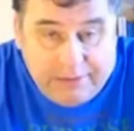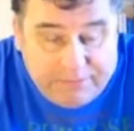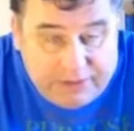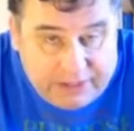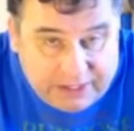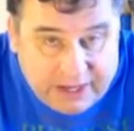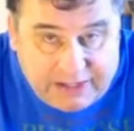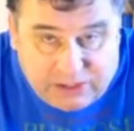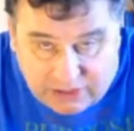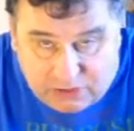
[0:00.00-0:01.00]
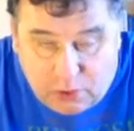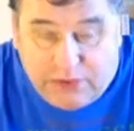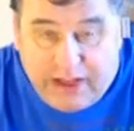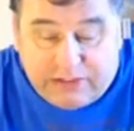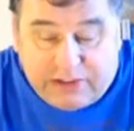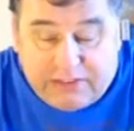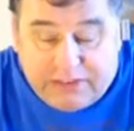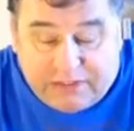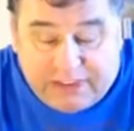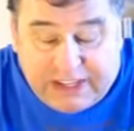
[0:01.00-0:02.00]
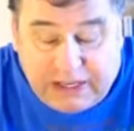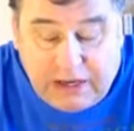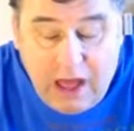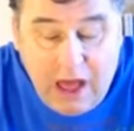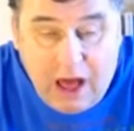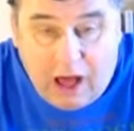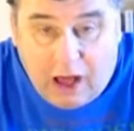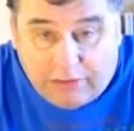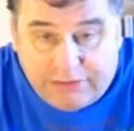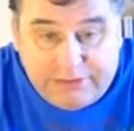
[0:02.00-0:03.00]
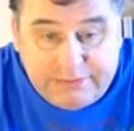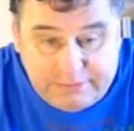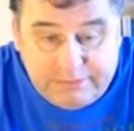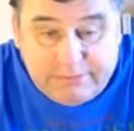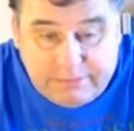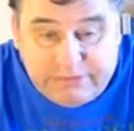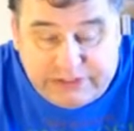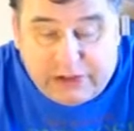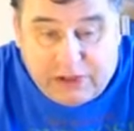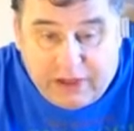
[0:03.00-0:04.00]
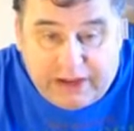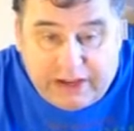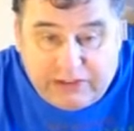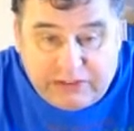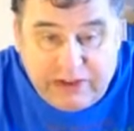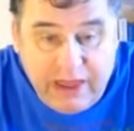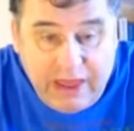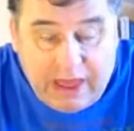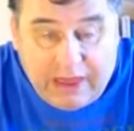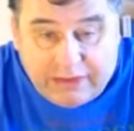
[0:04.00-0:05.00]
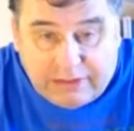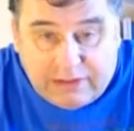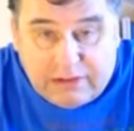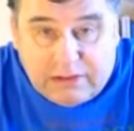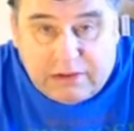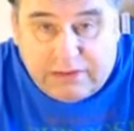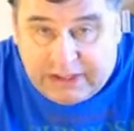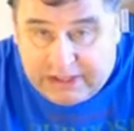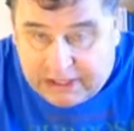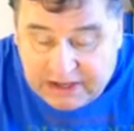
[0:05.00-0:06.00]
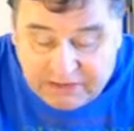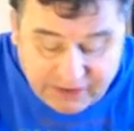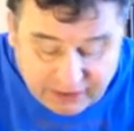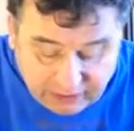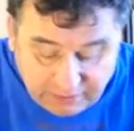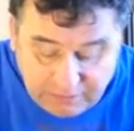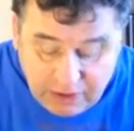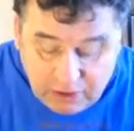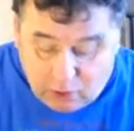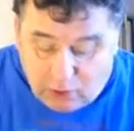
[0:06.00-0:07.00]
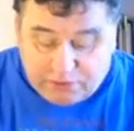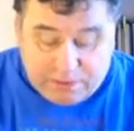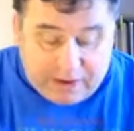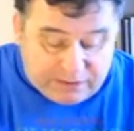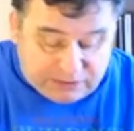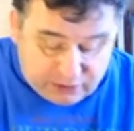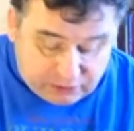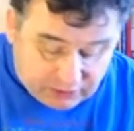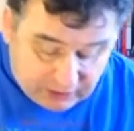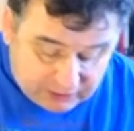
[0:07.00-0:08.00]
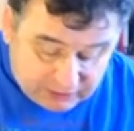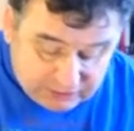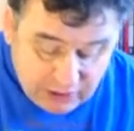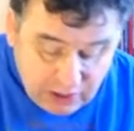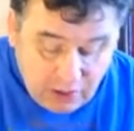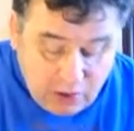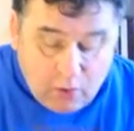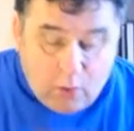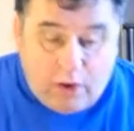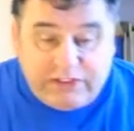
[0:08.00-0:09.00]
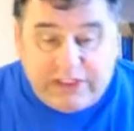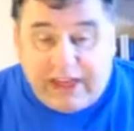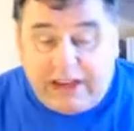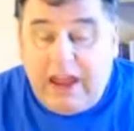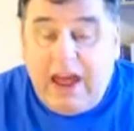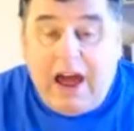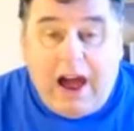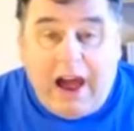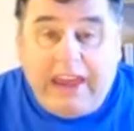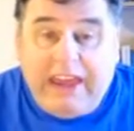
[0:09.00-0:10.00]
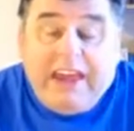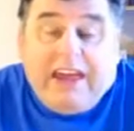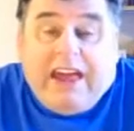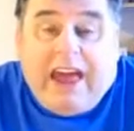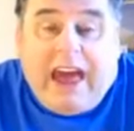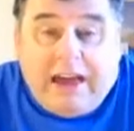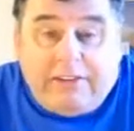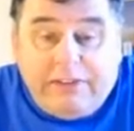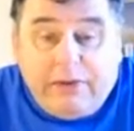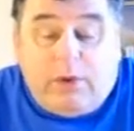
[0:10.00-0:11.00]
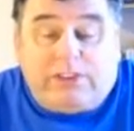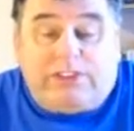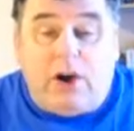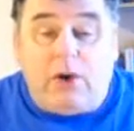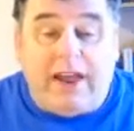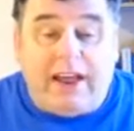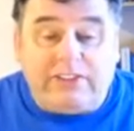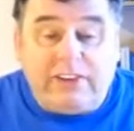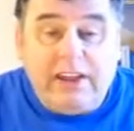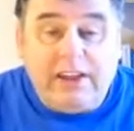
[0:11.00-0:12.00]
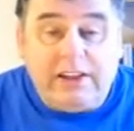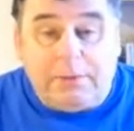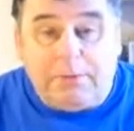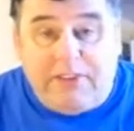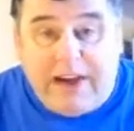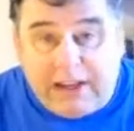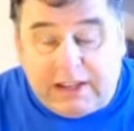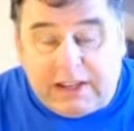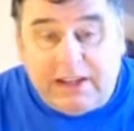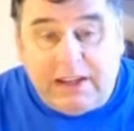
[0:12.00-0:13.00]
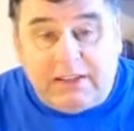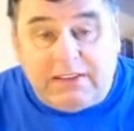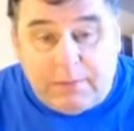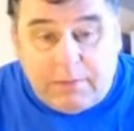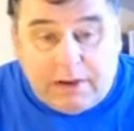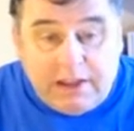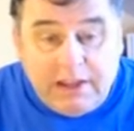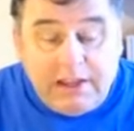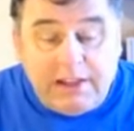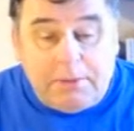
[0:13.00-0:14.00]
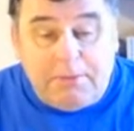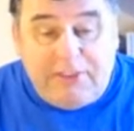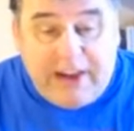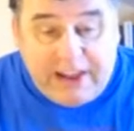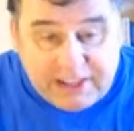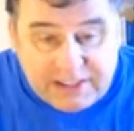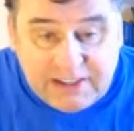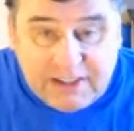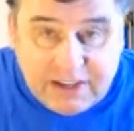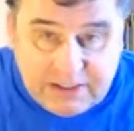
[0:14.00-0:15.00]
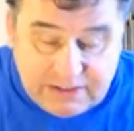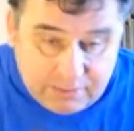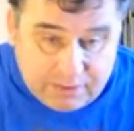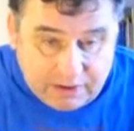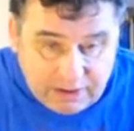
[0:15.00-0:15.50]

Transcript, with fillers: in, in 2015 of cellulitis and liver and kidney failure caused by the cellulitis was that I have what's known as lymphatic edema, lymphatic edema